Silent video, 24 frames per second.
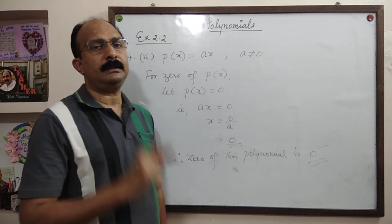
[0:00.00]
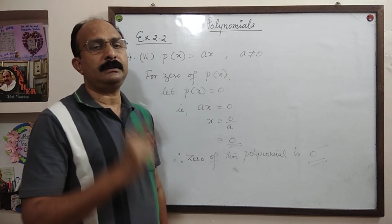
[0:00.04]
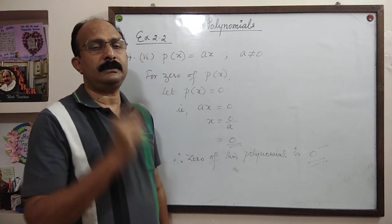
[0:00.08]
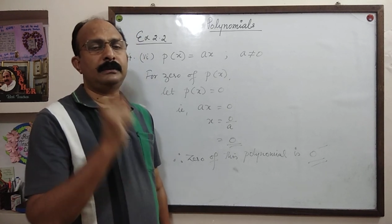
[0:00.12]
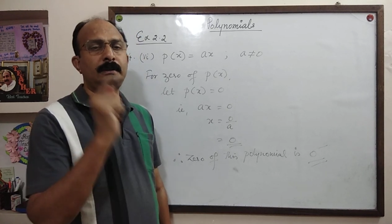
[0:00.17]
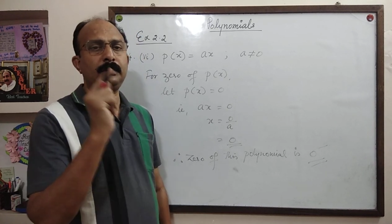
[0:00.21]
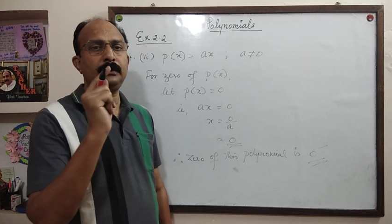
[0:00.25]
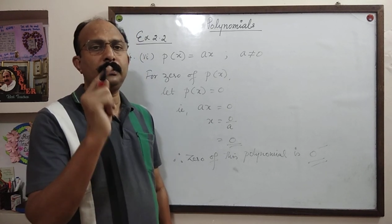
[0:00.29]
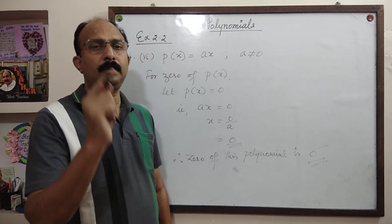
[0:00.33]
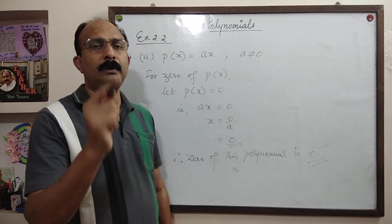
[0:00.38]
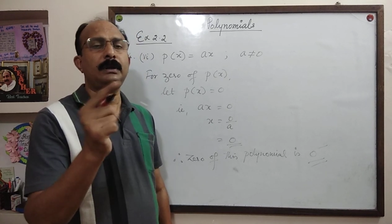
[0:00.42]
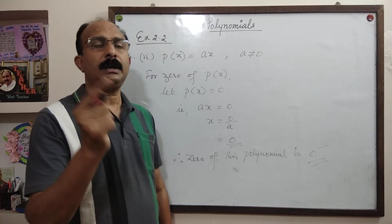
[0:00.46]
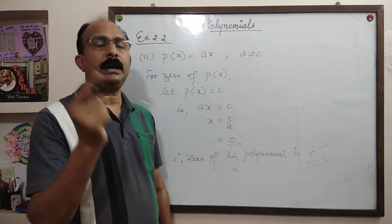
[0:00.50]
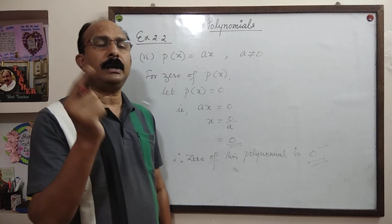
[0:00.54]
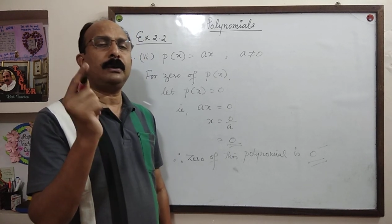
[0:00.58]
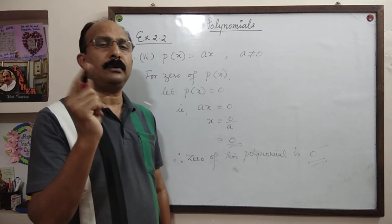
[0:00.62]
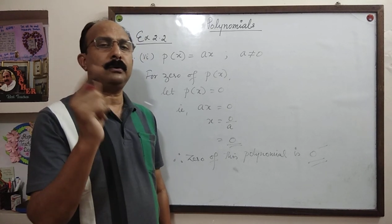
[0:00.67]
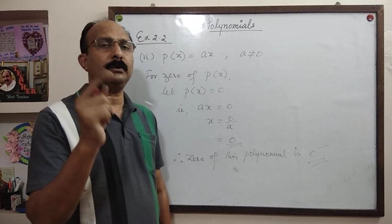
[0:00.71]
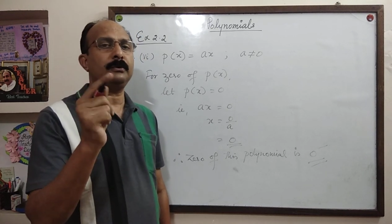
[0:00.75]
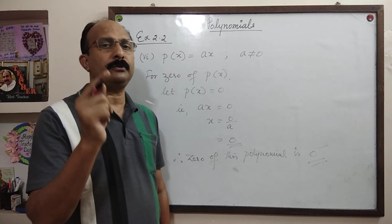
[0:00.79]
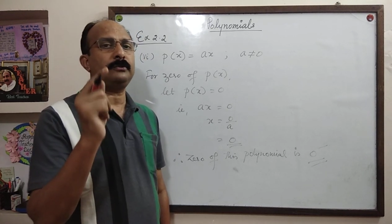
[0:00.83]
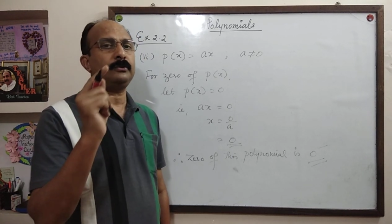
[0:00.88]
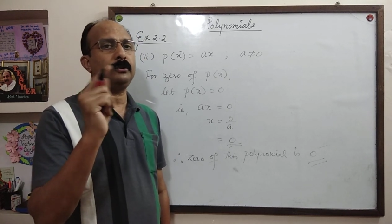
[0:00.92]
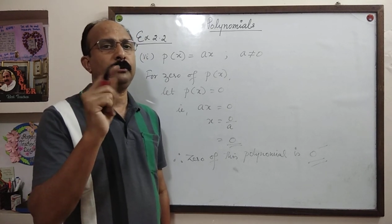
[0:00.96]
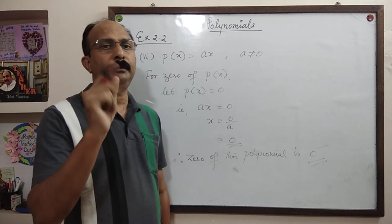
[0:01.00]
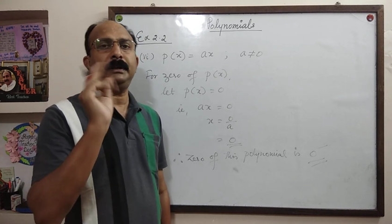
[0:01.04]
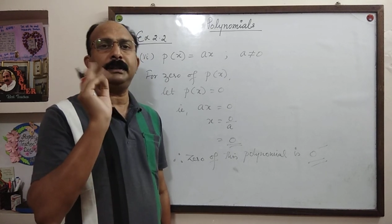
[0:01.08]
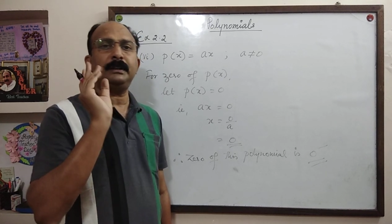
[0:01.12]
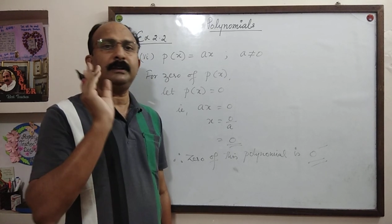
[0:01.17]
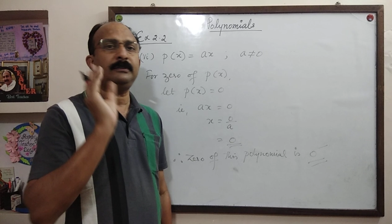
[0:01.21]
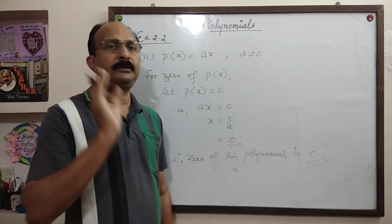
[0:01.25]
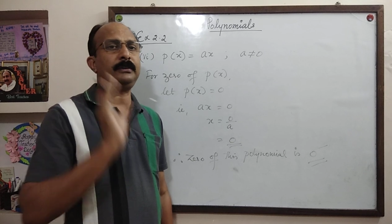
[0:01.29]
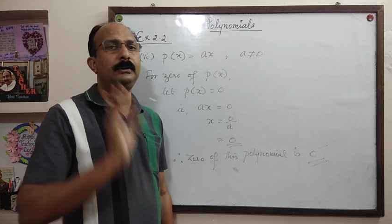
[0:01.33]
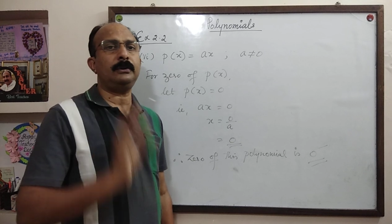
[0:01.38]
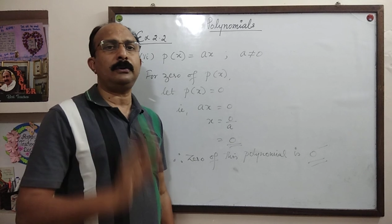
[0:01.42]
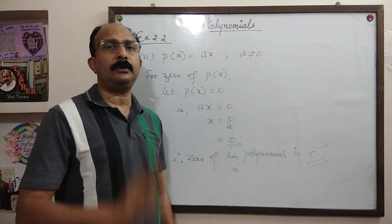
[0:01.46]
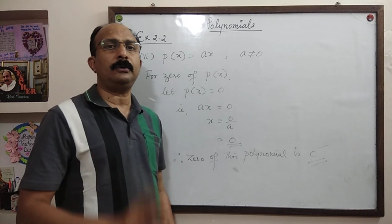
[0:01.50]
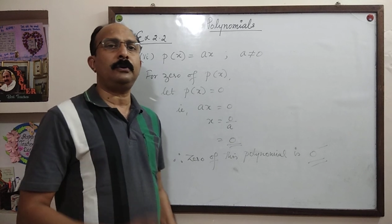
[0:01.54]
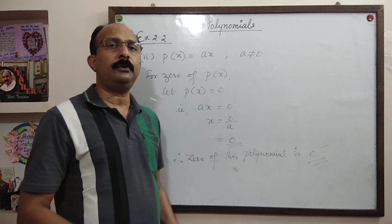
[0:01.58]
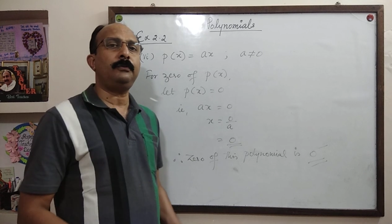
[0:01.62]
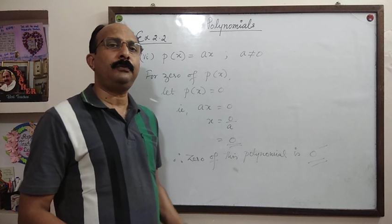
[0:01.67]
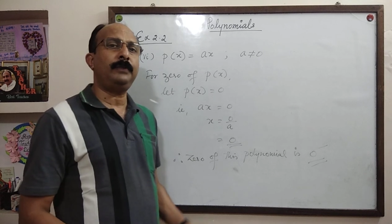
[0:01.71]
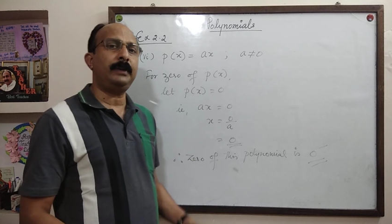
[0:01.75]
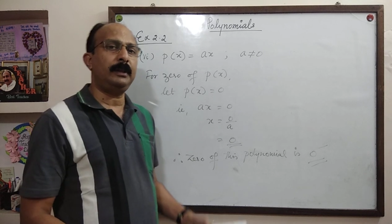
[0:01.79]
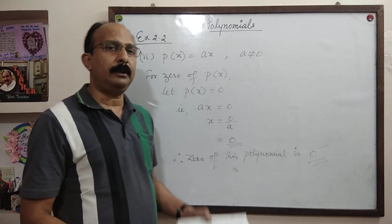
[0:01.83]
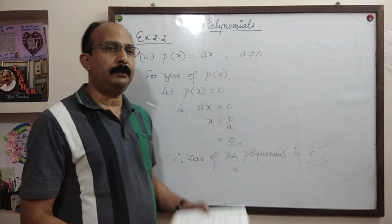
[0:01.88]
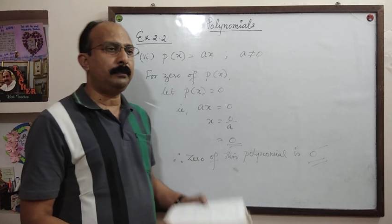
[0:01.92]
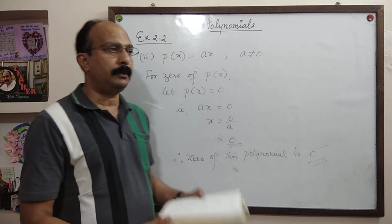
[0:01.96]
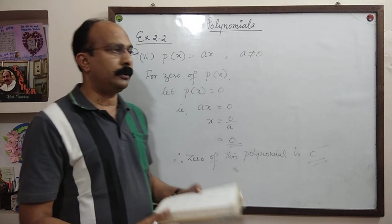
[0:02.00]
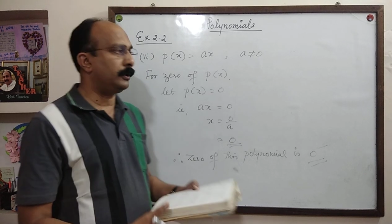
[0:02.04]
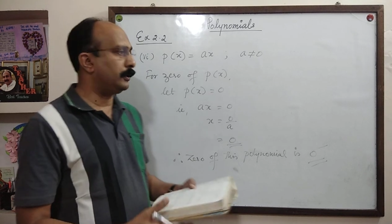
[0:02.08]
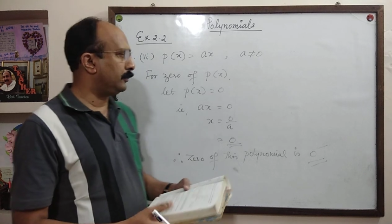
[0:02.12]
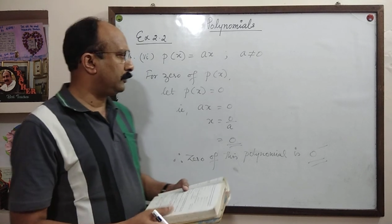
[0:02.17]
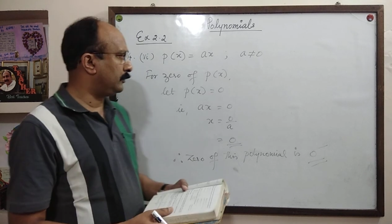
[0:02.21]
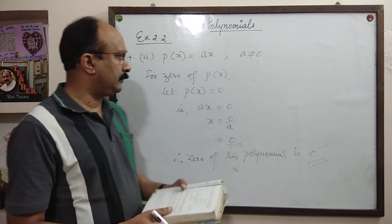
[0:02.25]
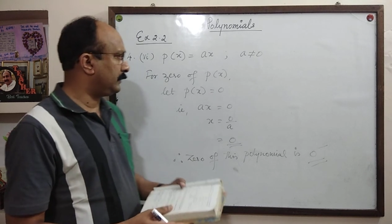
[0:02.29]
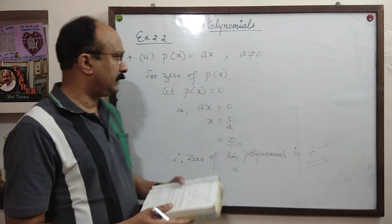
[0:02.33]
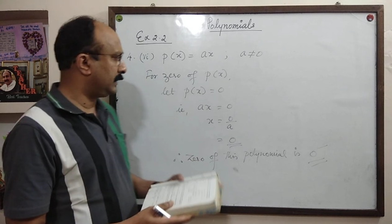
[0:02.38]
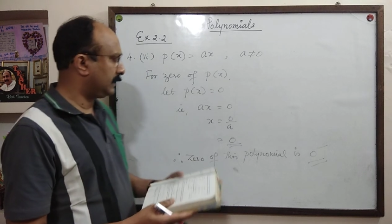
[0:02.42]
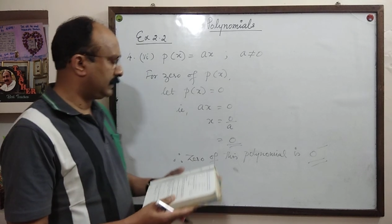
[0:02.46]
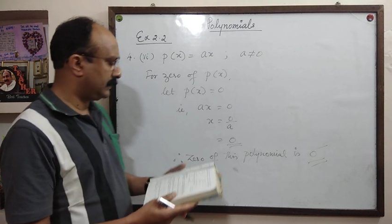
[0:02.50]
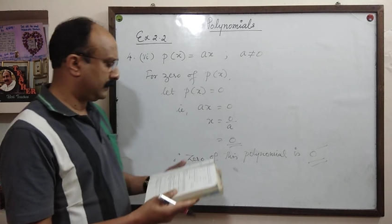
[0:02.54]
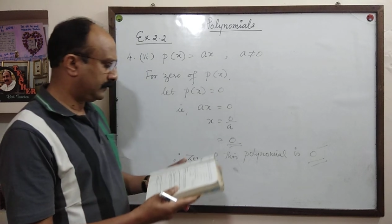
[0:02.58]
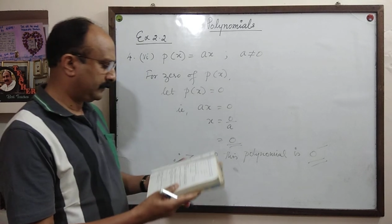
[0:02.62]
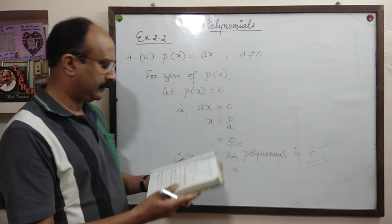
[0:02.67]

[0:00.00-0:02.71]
0 can also be the 0 of any polynomial.